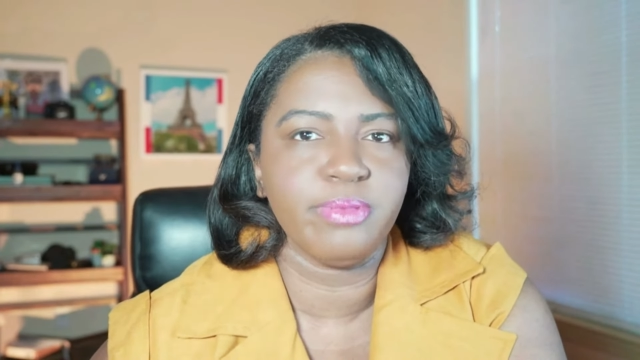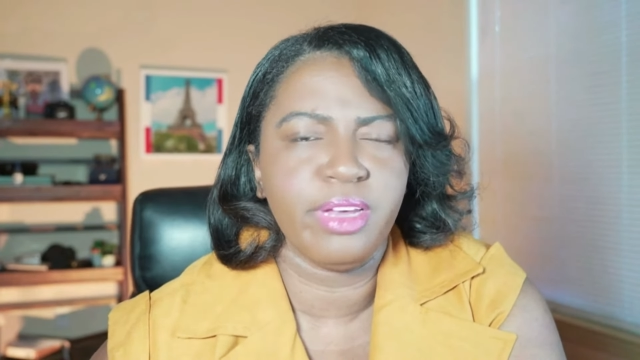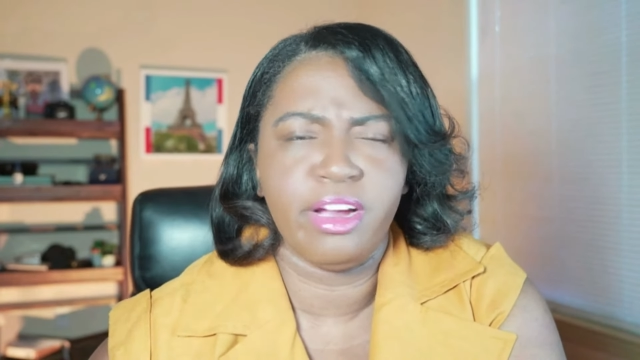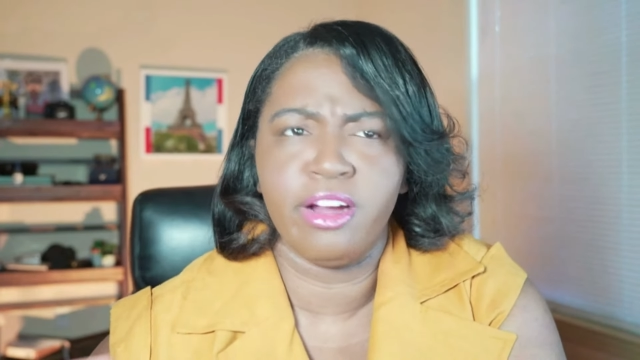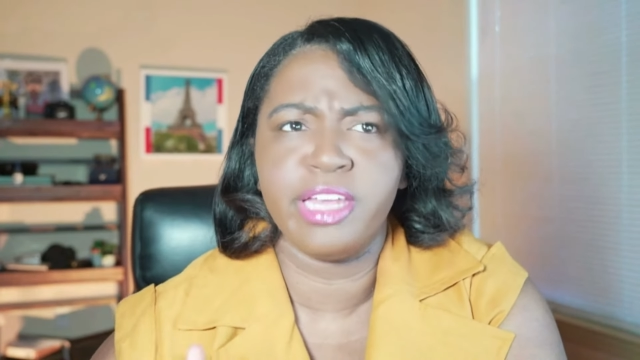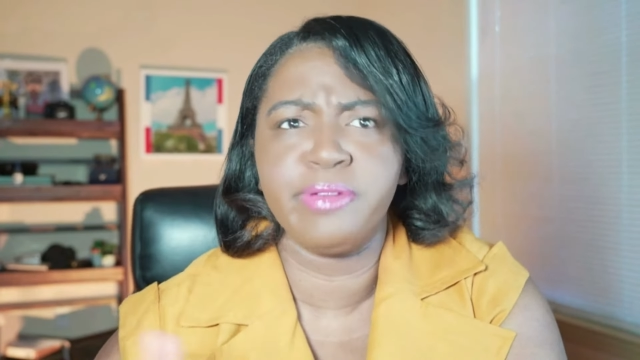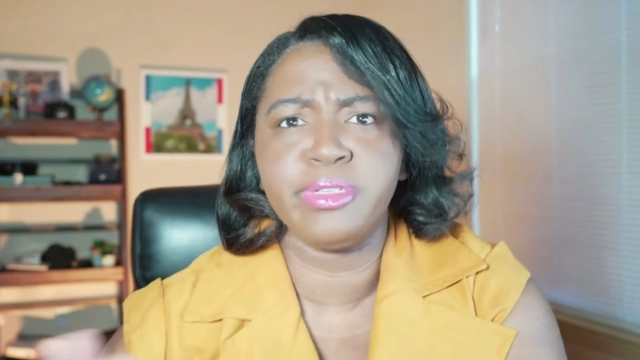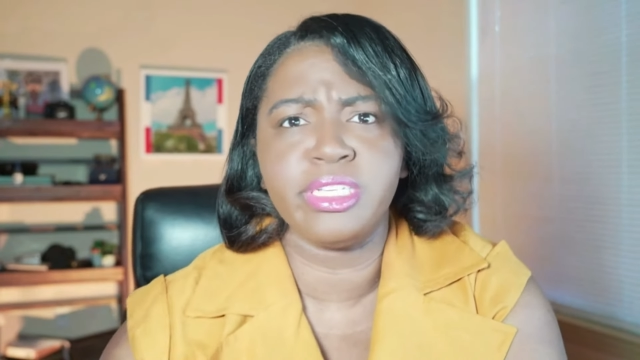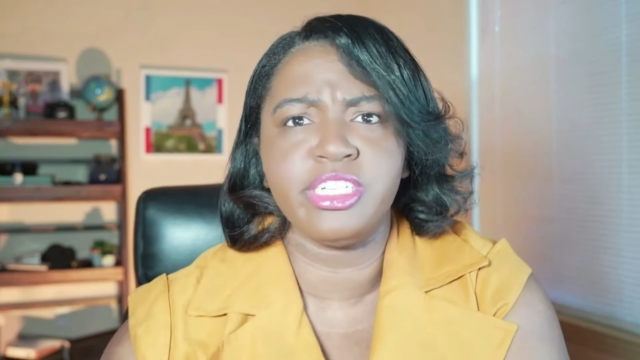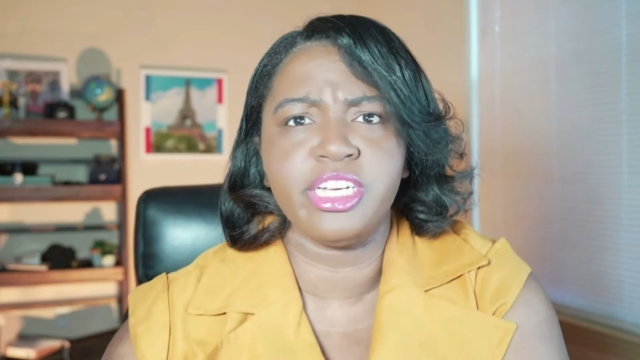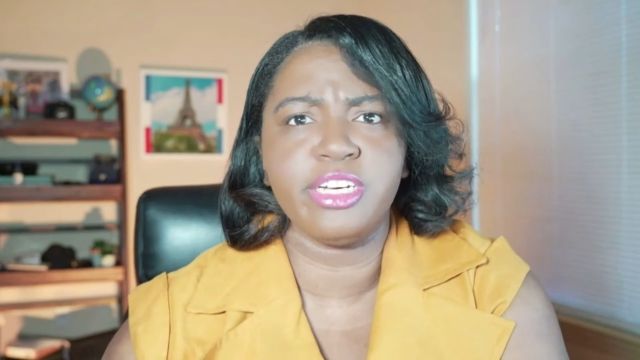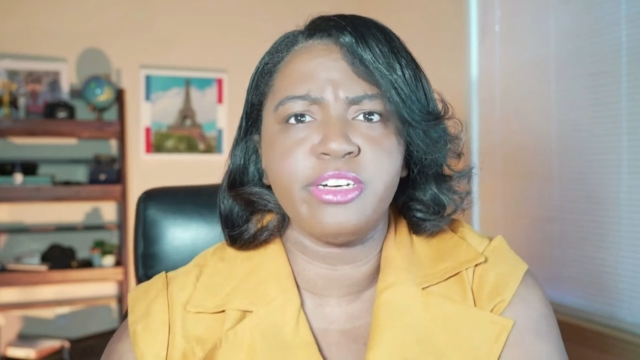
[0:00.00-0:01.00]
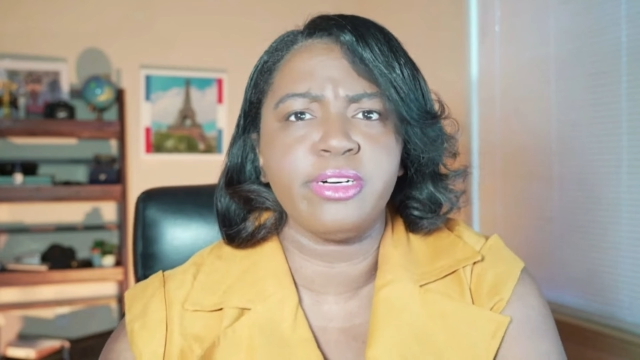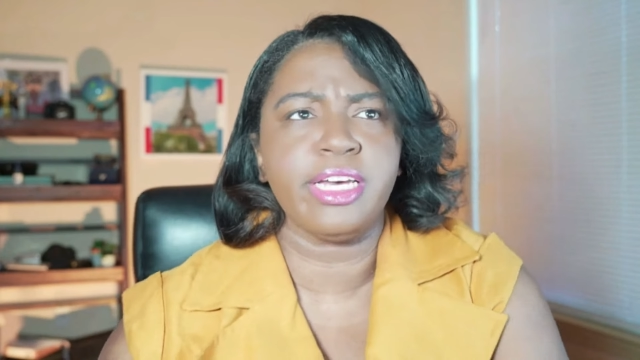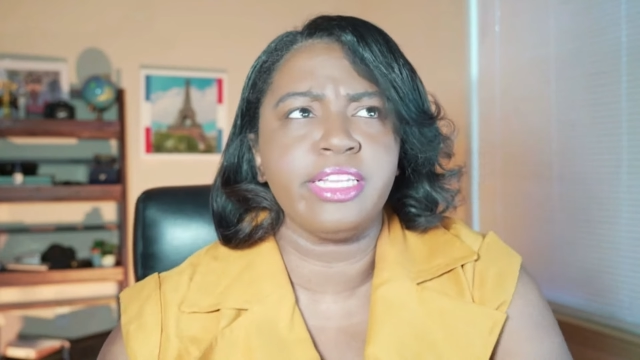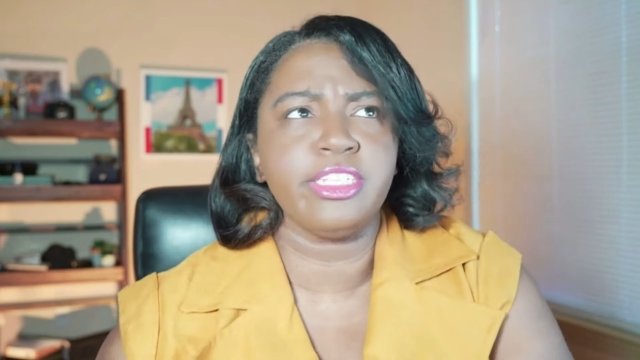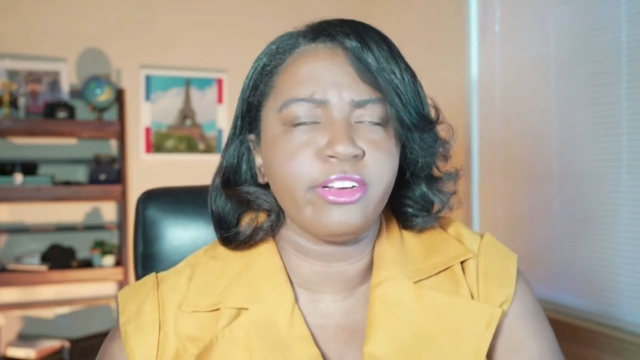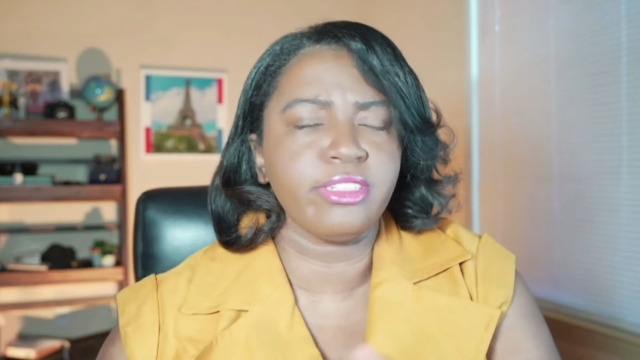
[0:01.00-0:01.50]
or he was in jail in
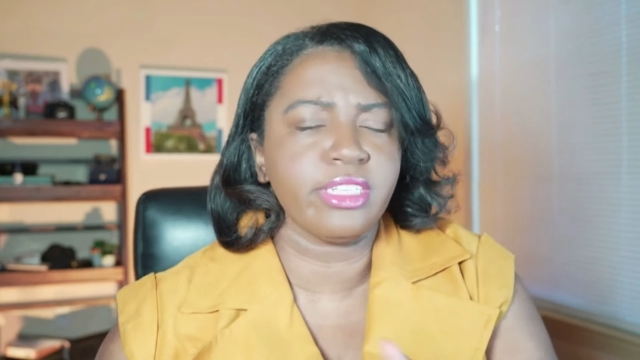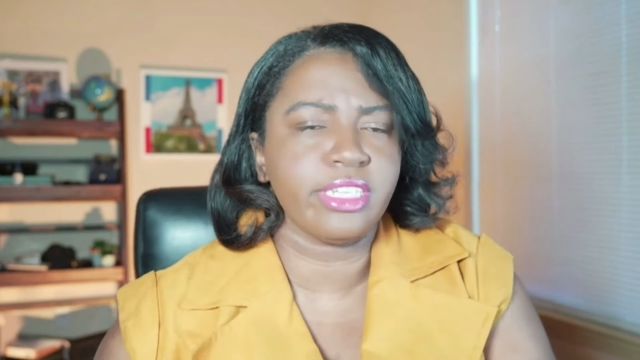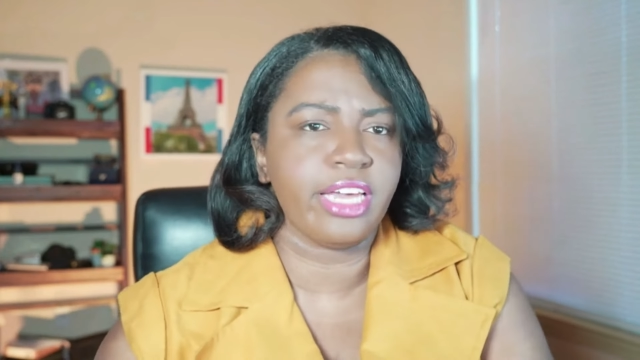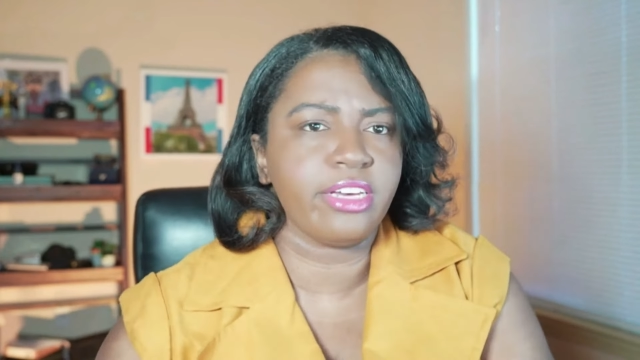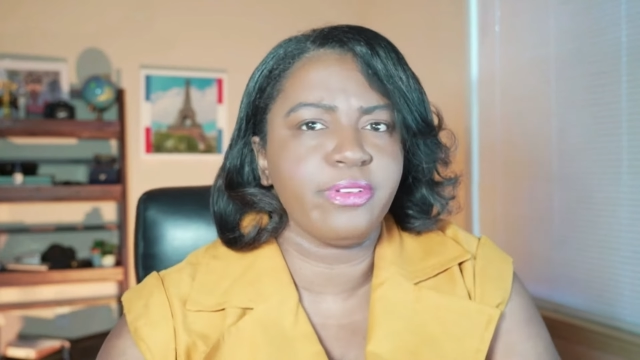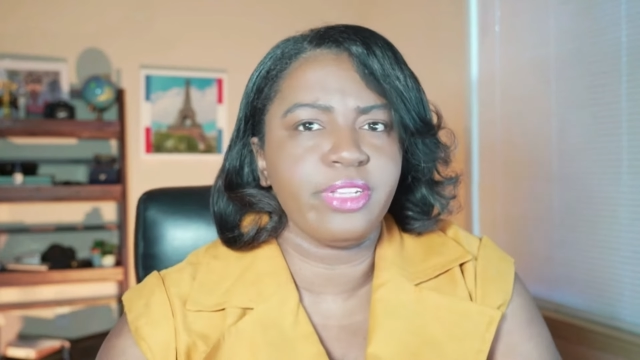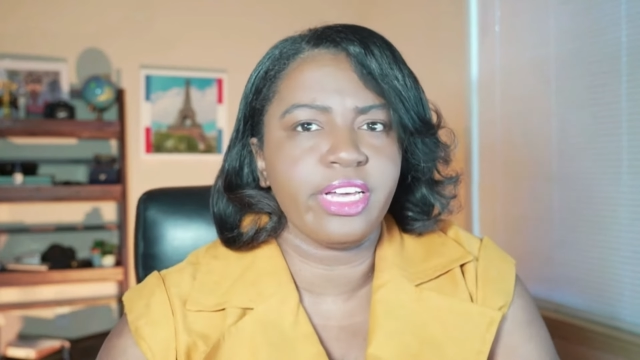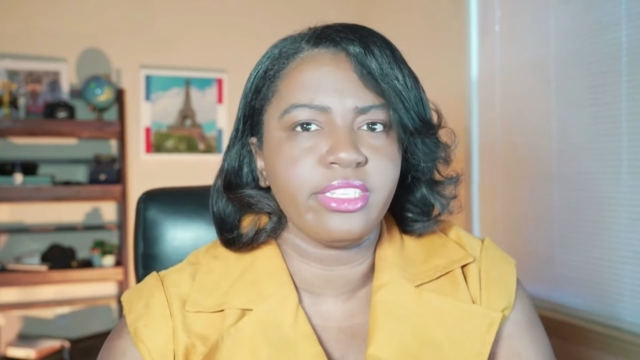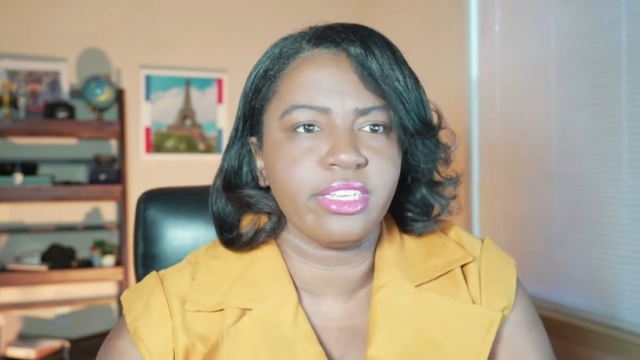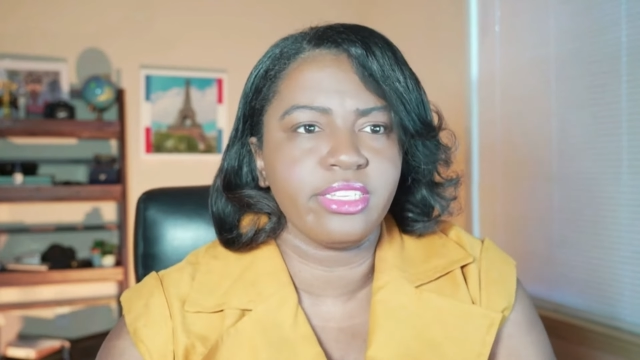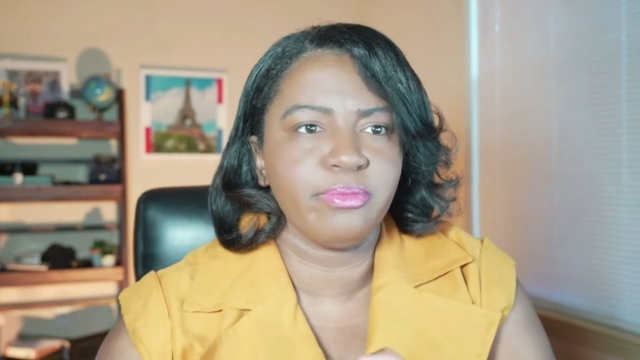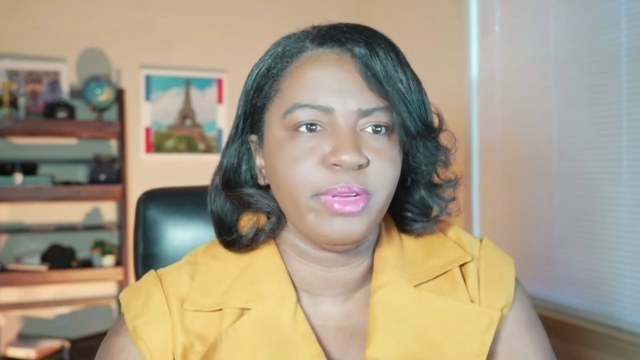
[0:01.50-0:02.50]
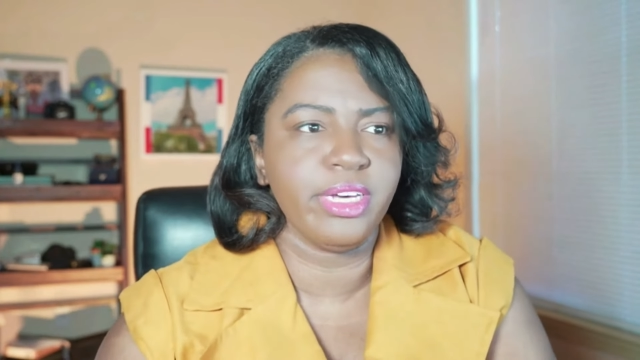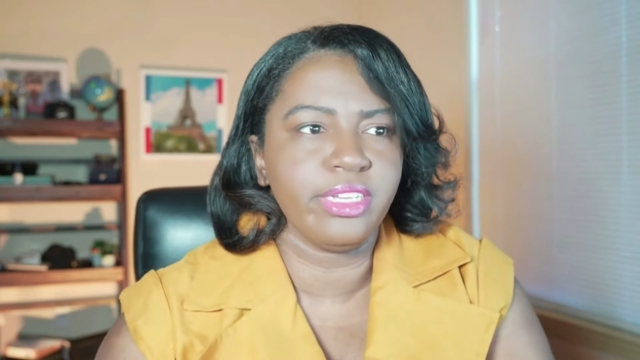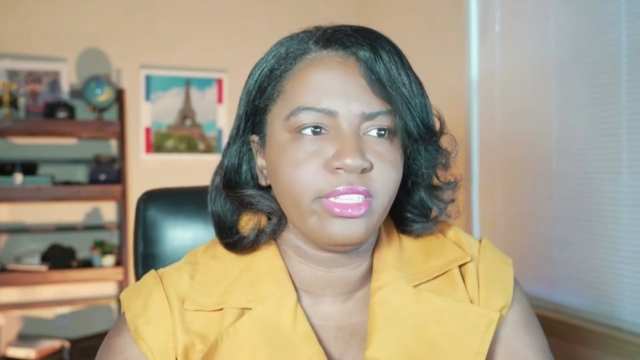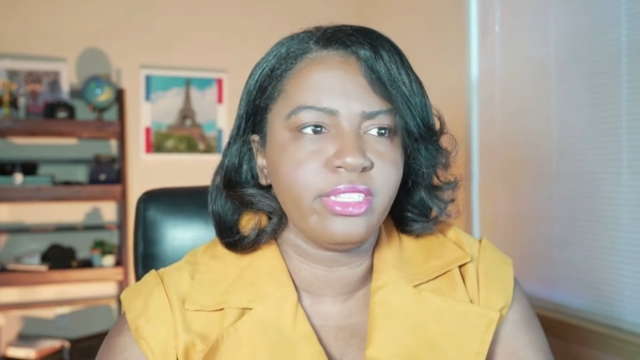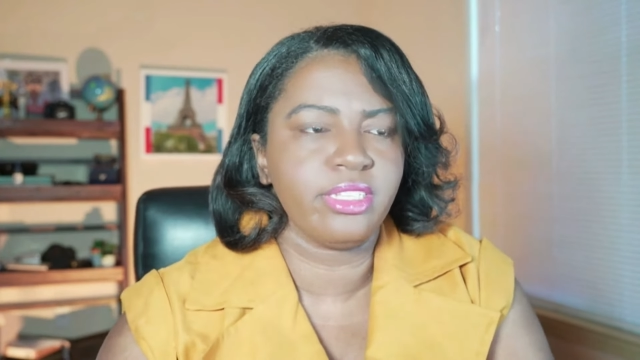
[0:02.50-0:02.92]
Turks and Caicos for six months.